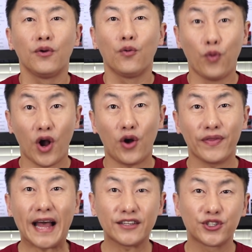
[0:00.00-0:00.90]
Well,
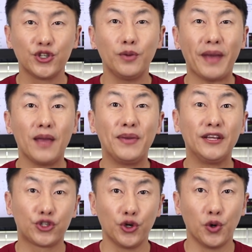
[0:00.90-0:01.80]
that soon may be
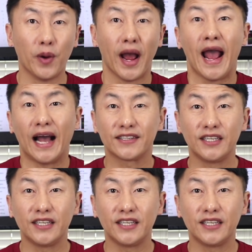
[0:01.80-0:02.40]
true, as